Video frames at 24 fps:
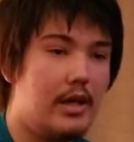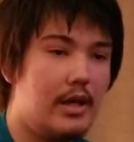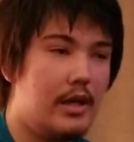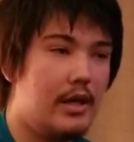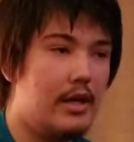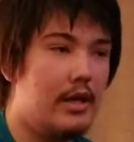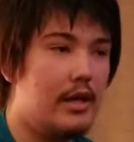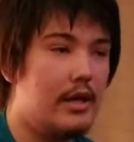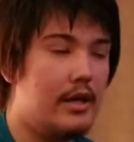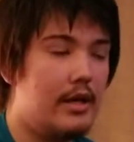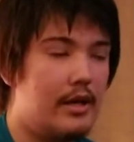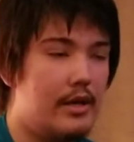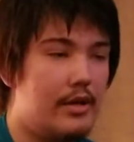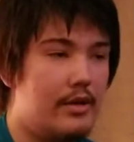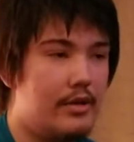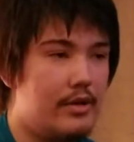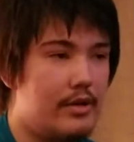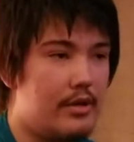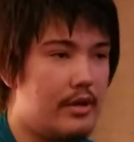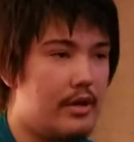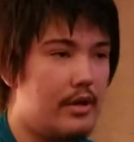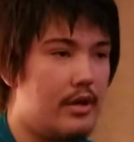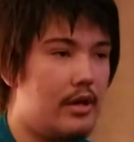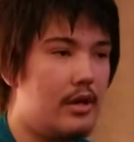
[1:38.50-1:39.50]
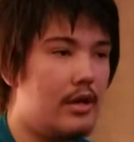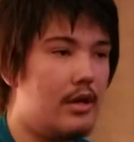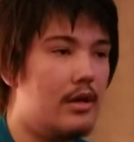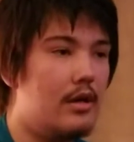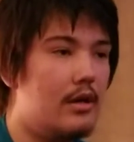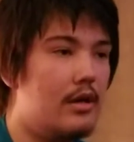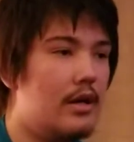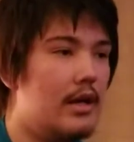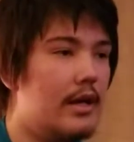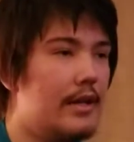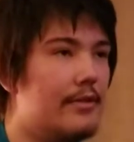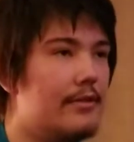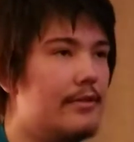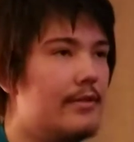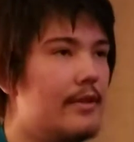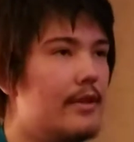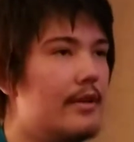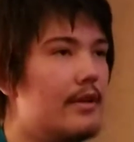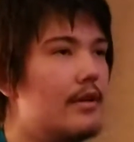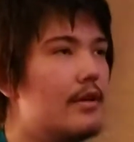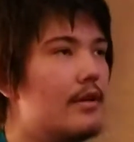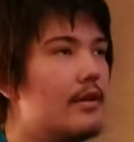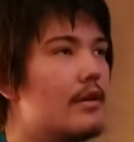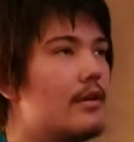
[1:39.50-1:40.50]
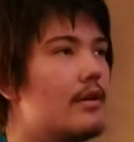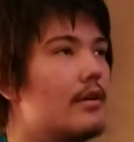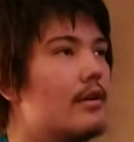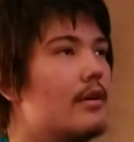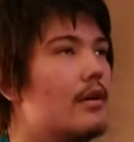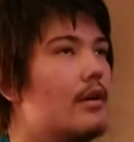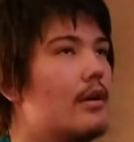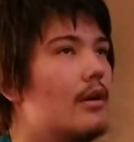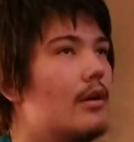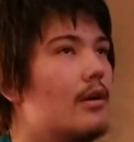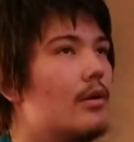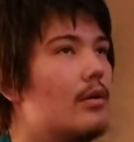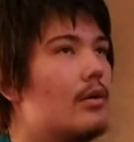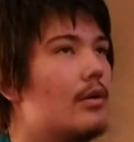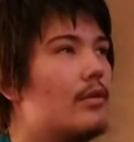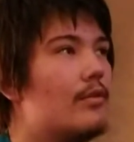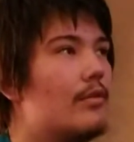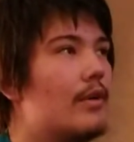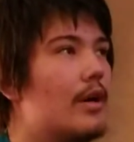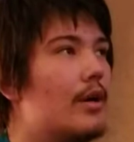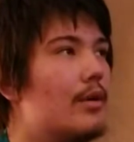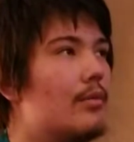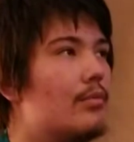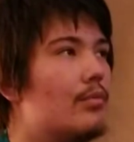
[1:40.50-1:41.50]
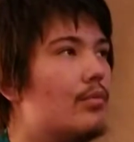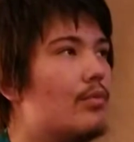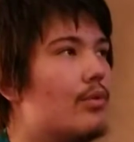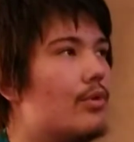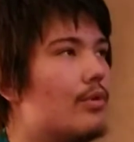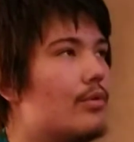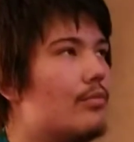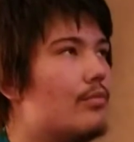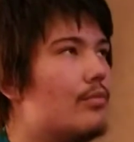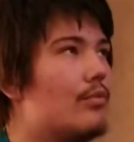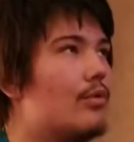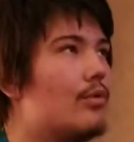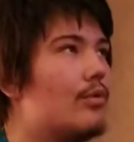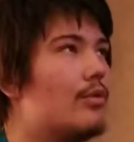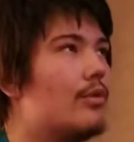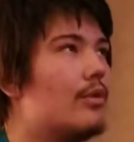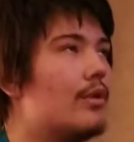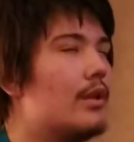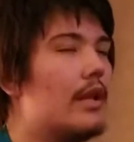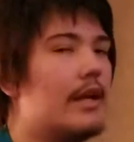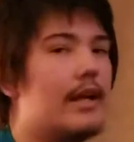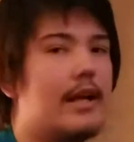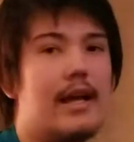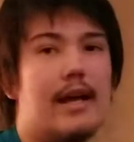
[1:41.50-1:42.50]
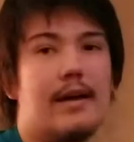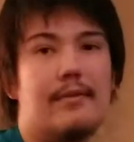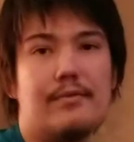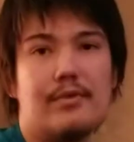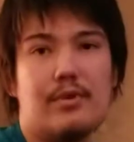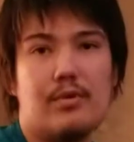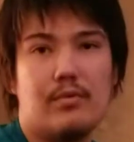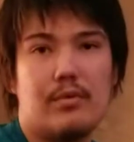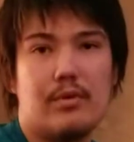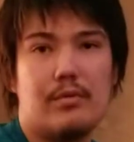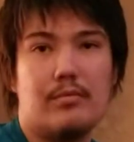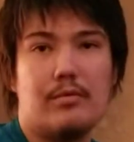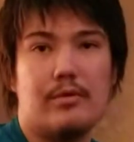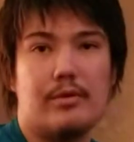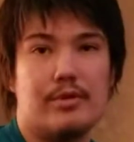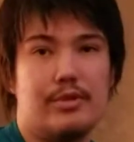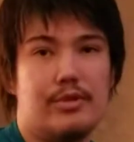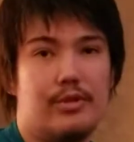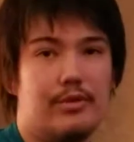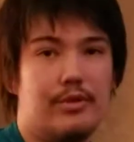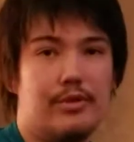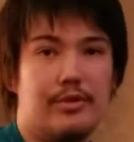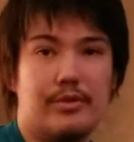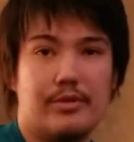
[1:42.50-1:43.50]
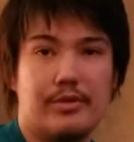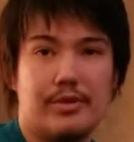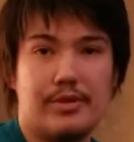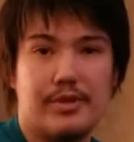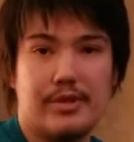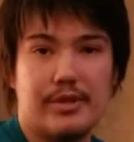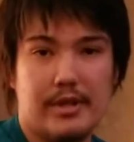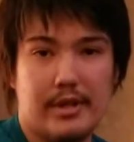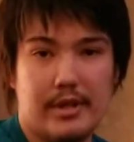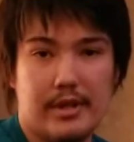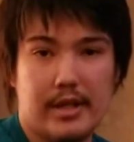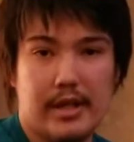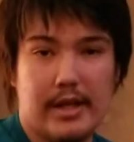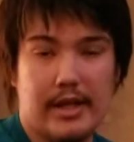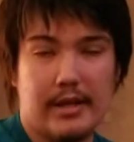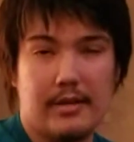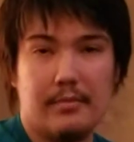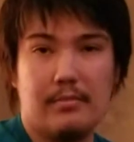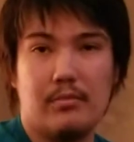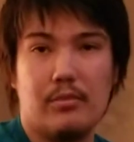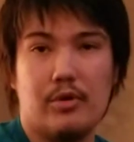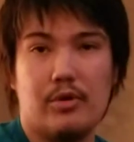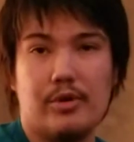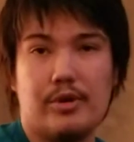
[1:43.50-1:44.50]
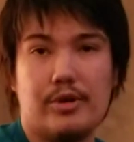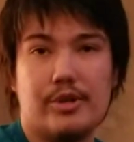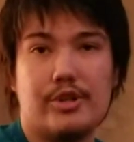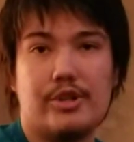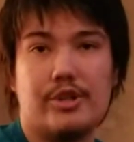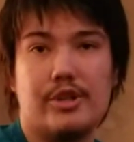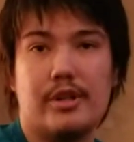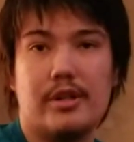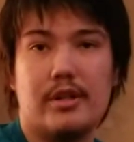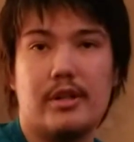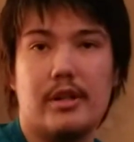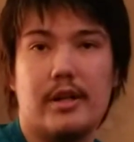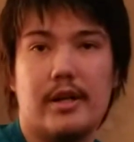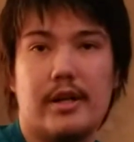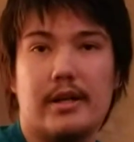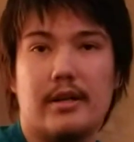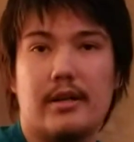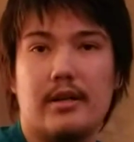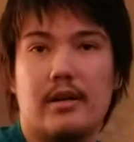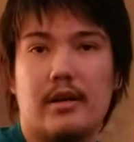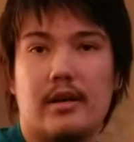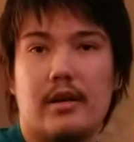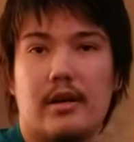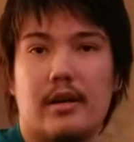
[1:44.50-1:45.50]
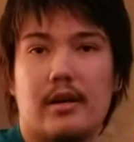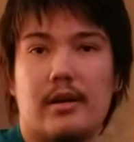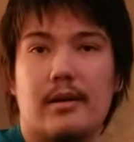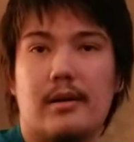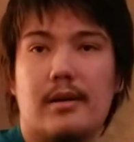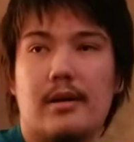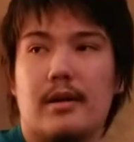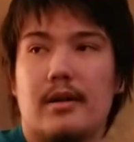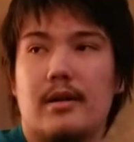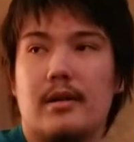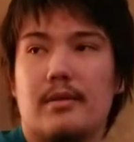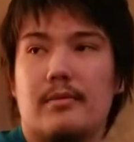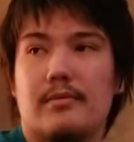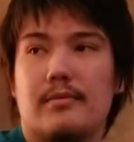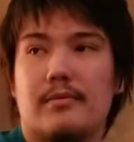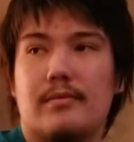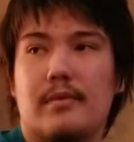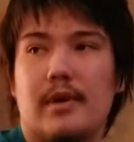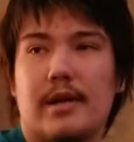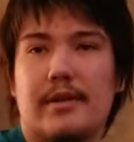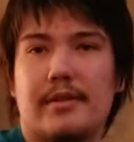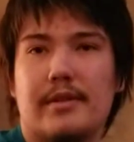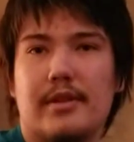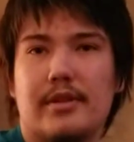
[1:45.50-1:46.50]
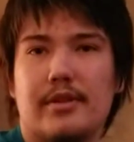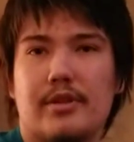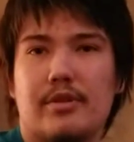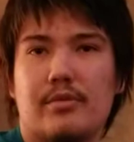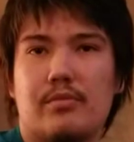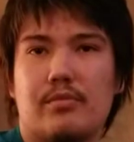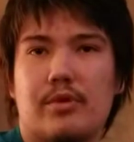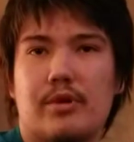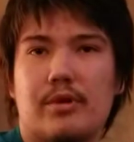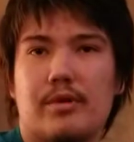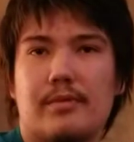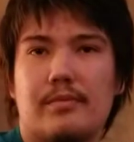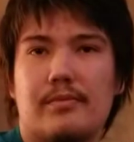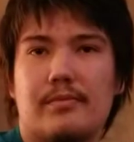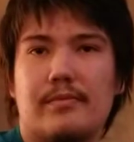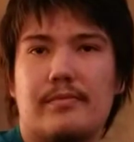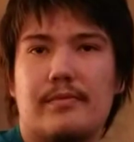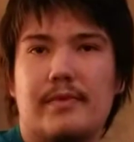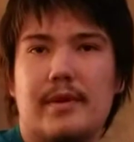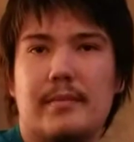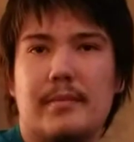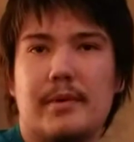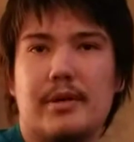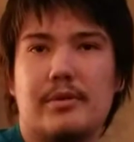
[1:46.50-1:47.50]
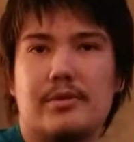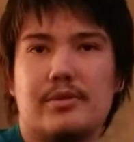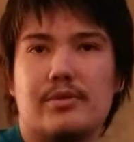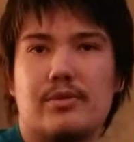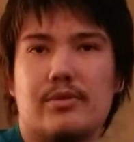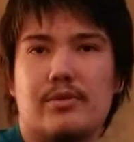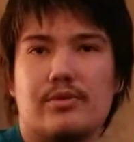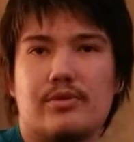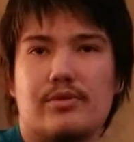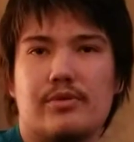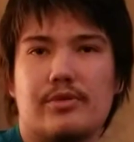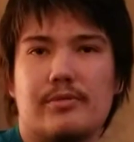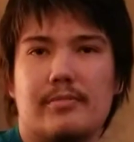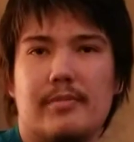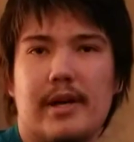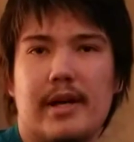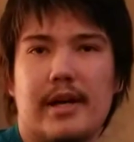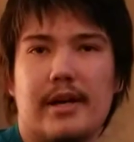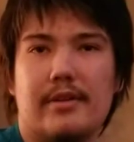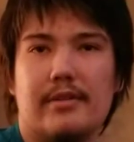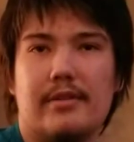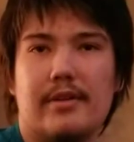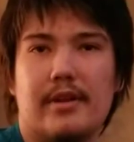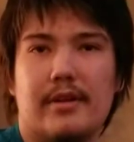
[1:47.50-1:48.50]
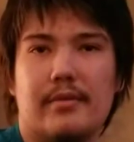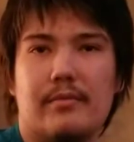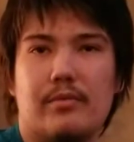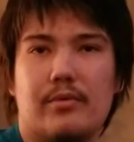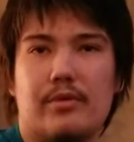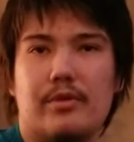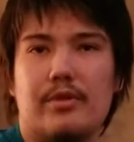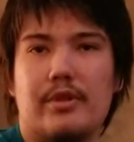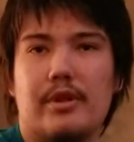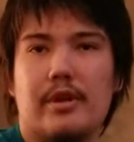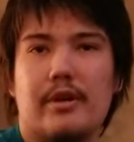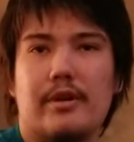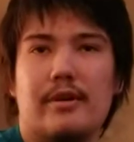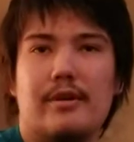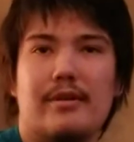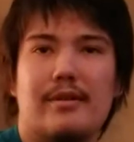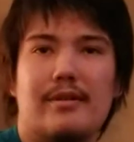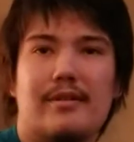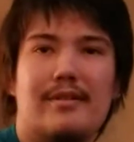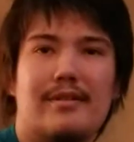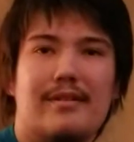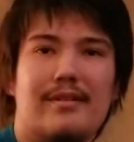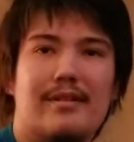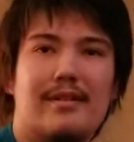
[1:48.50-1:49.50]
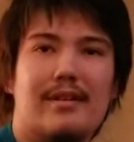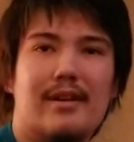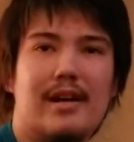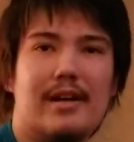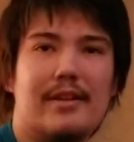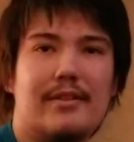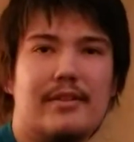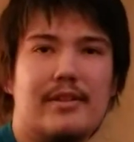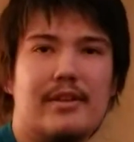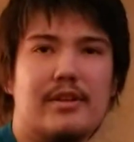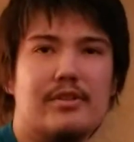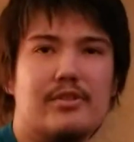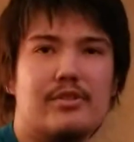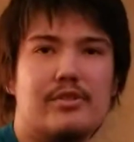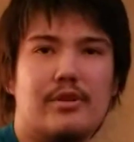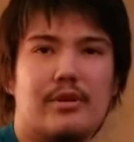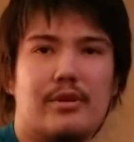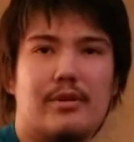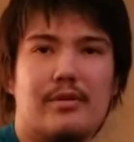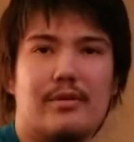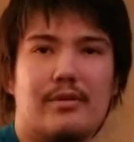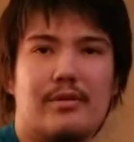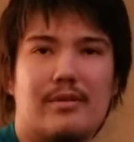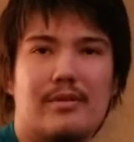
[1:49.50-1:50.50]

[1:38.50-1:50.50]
And I think around like after World War II, you'd see like more shit like, I think there were female soldiers back then, weren't there? I think so.